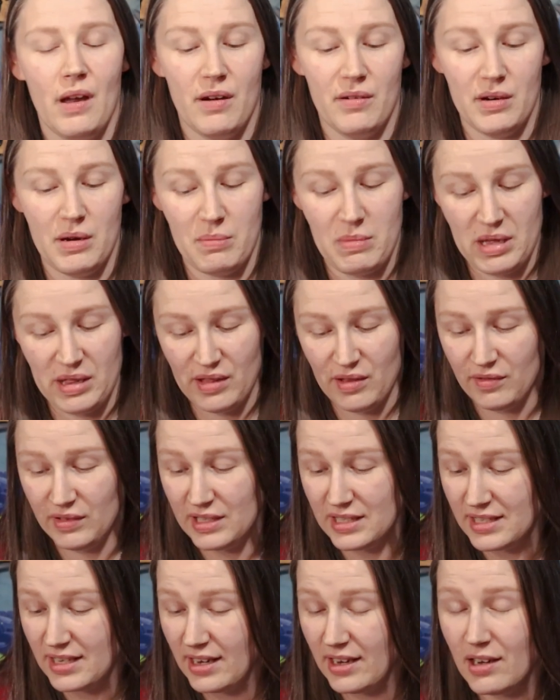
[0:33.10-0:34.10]
Alright, my
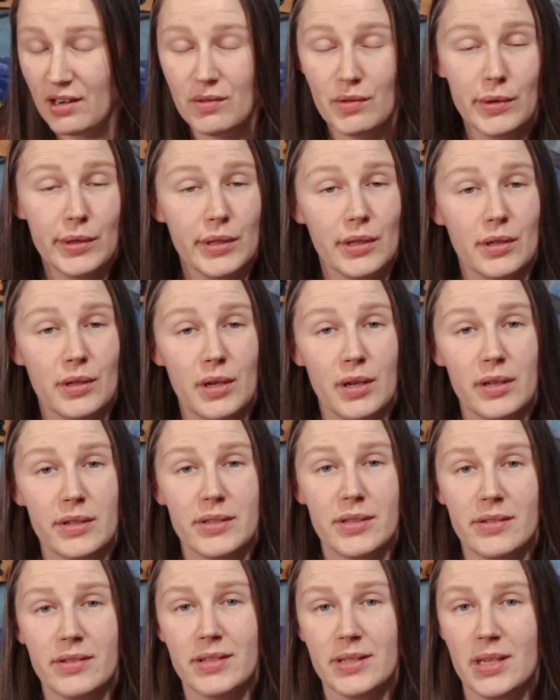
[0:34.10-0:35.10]
lovelies, I have all your
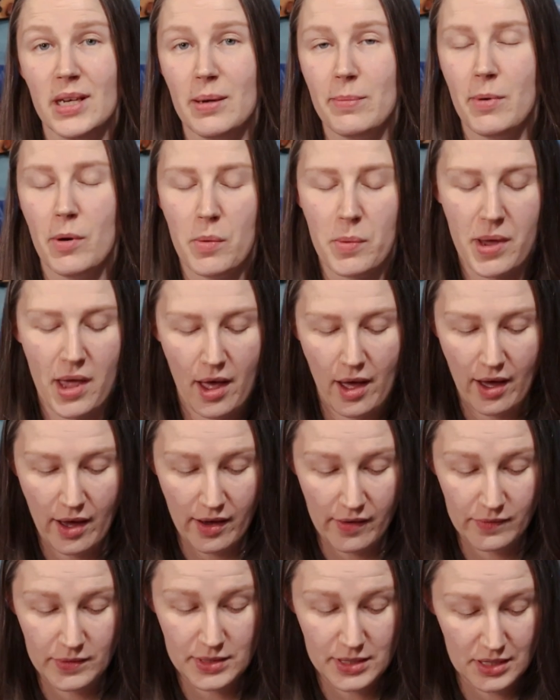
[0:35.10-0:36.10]
cards on the table. We
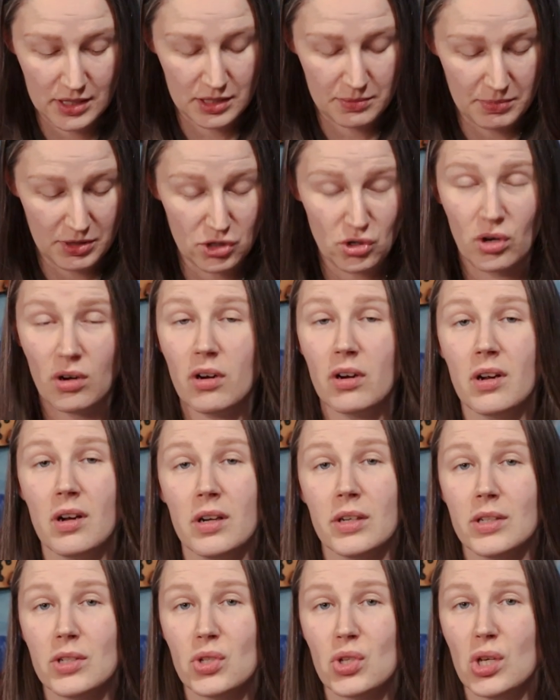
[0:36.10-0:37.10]
have 6 major
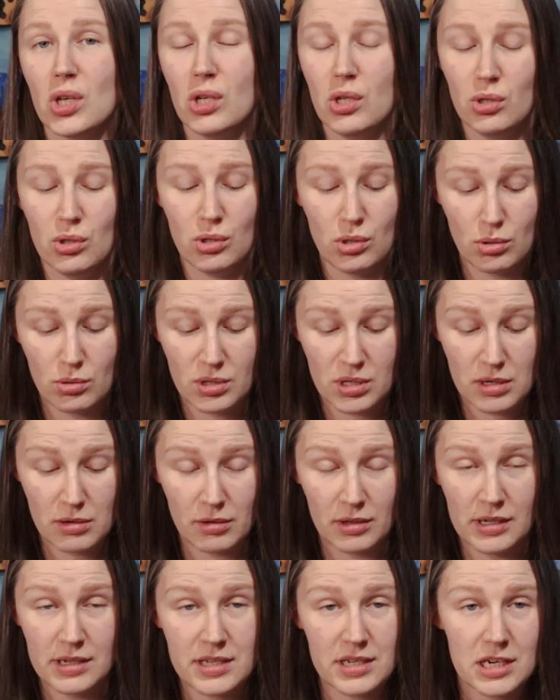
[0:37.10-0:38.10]
arcanas and 2
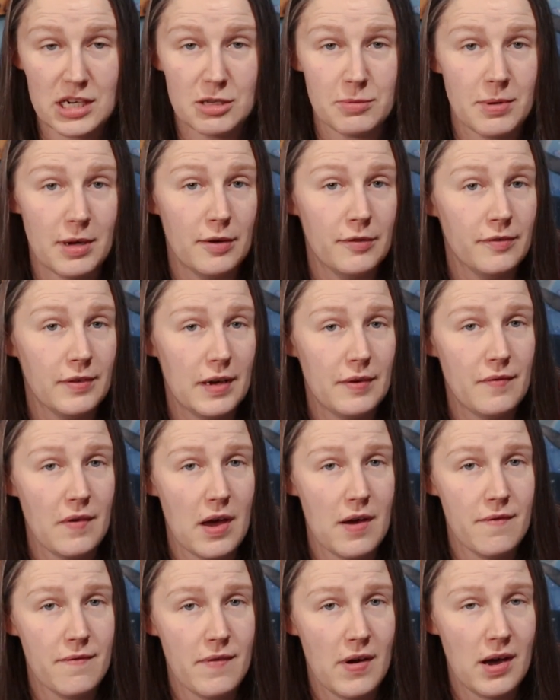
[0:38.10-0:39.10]
synchronicities. We have
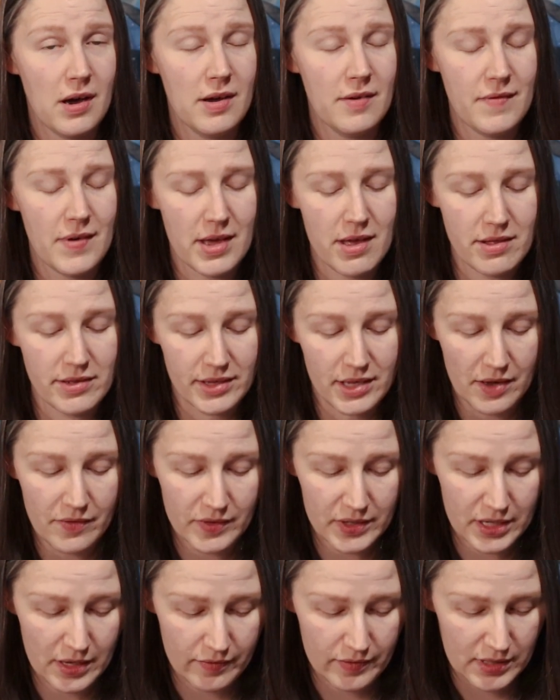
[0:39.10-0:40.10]
555 and
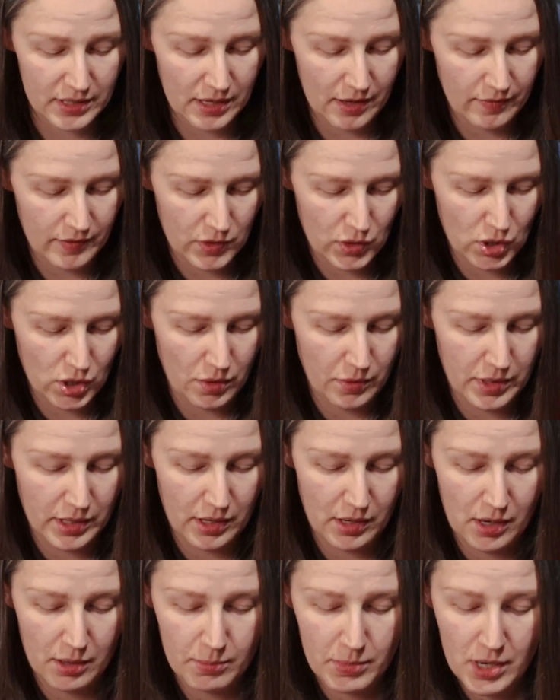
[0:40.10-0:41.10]
777
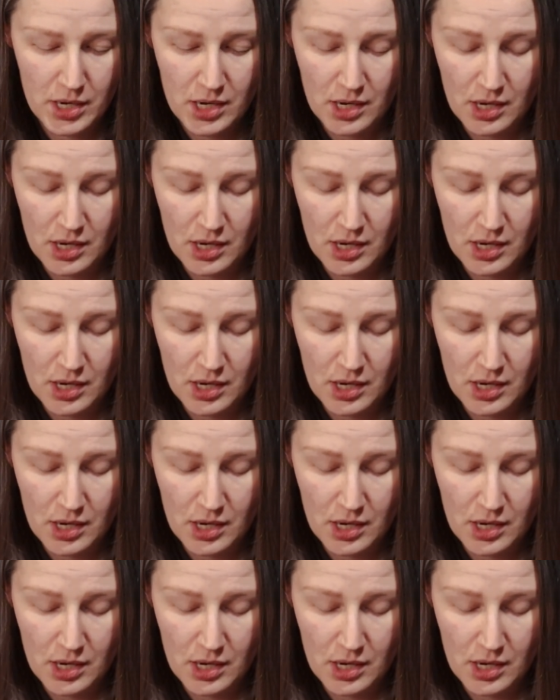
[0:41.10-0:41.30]
showing up.